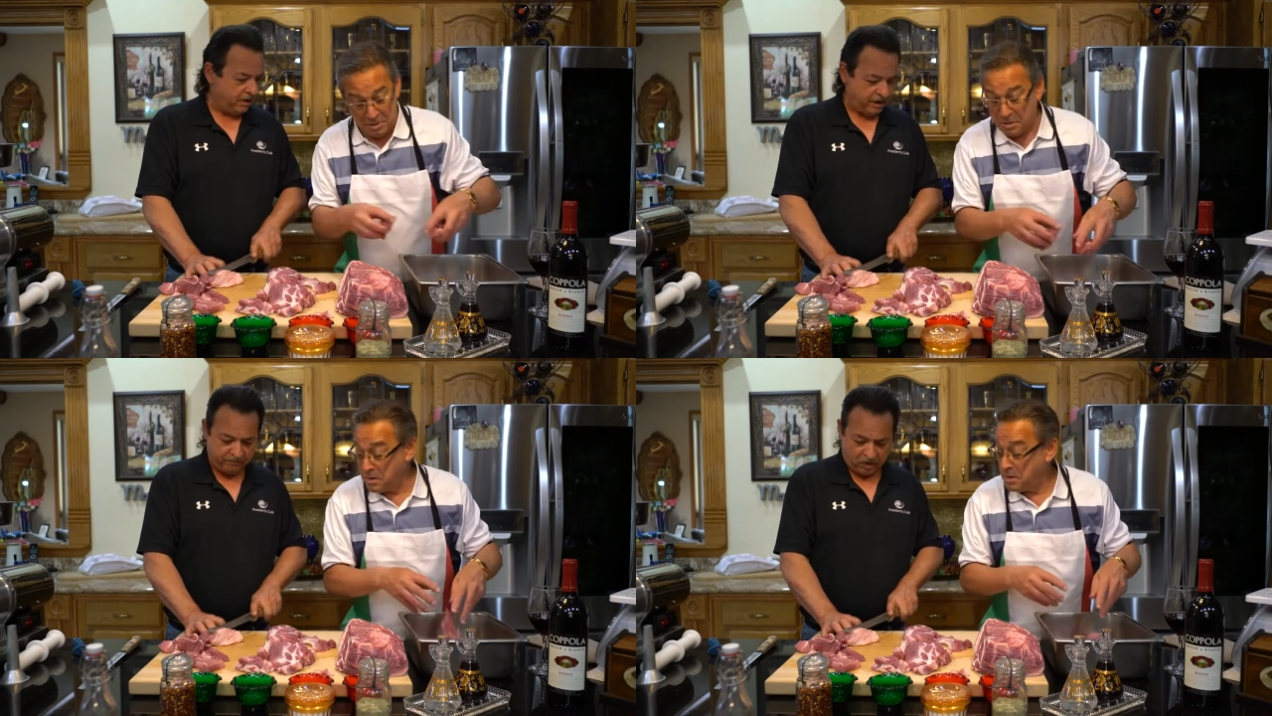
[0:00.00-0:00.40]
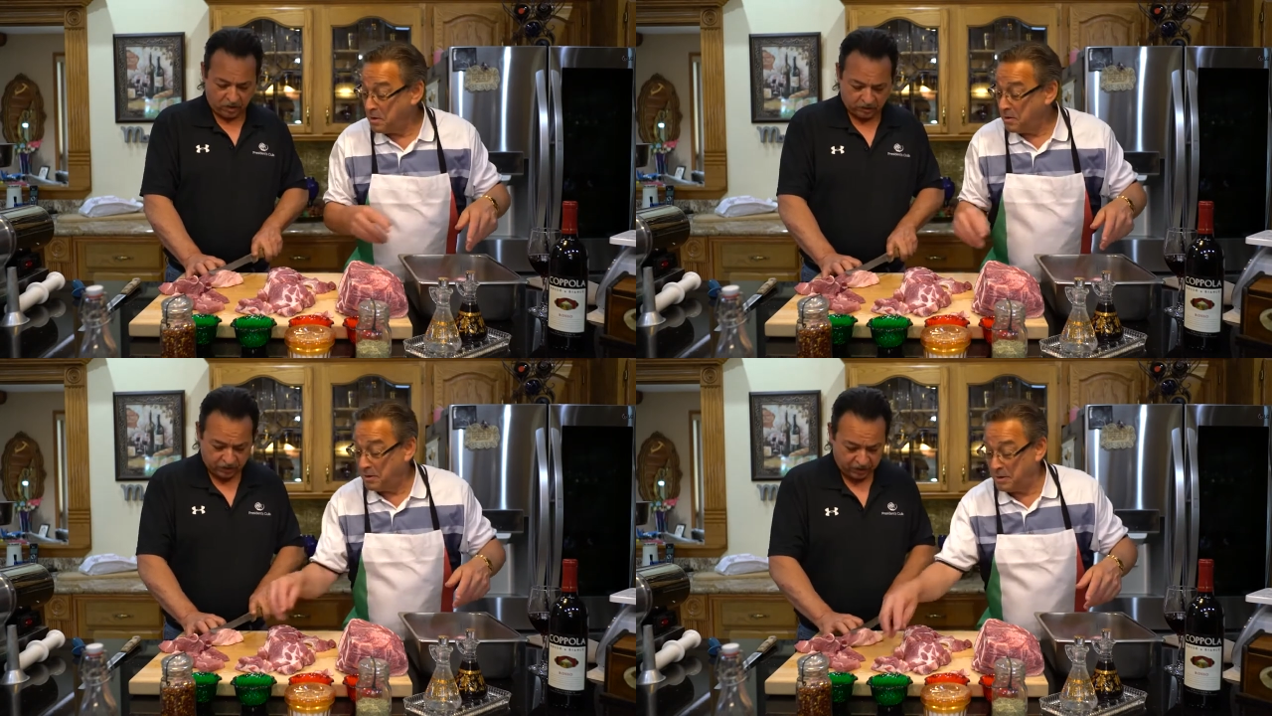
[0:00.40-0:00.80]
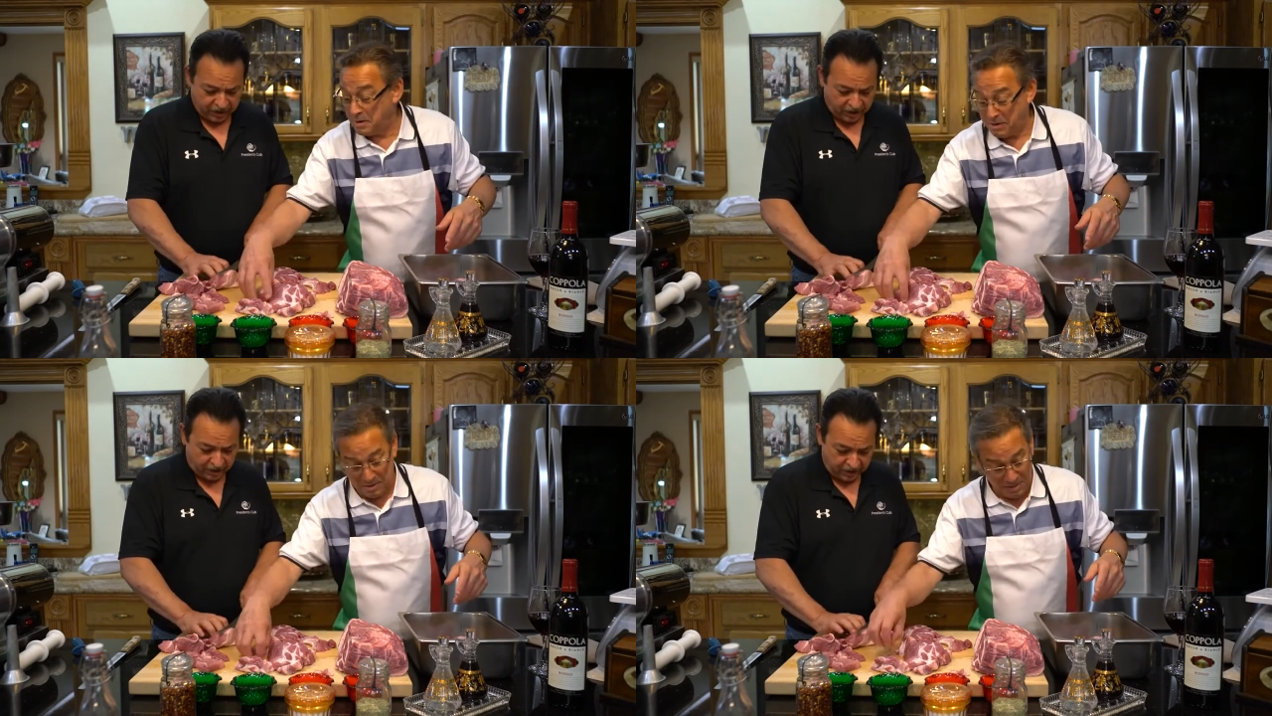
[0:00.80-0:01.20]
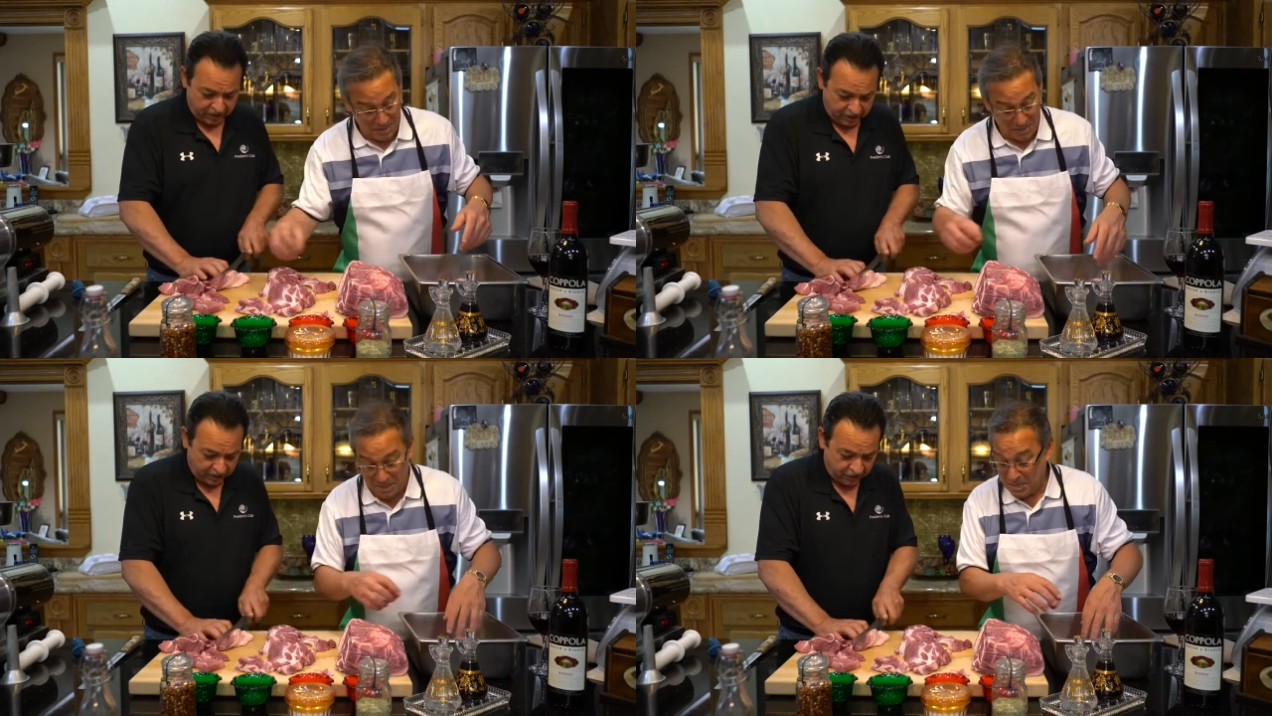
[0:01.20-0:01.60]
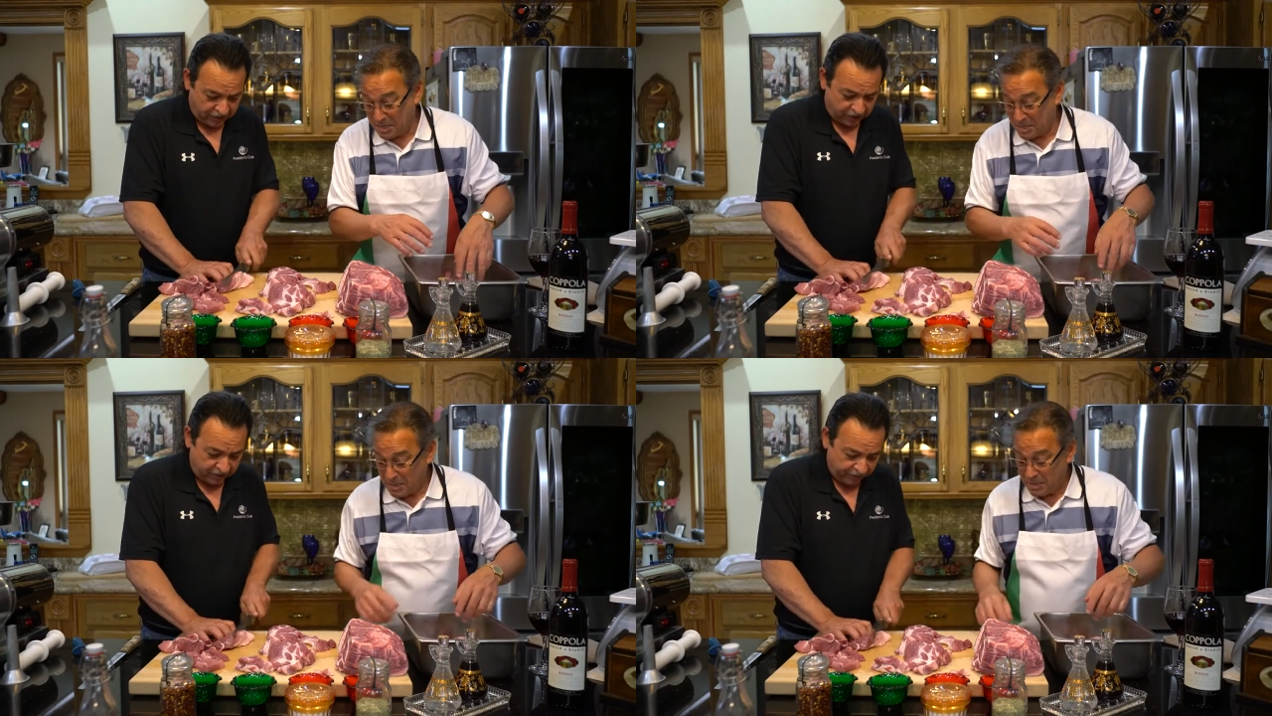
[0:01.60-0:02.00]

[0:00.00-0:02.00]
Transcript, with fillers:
Speaker 1: in that bowl, so yeah. you gotta. Okay.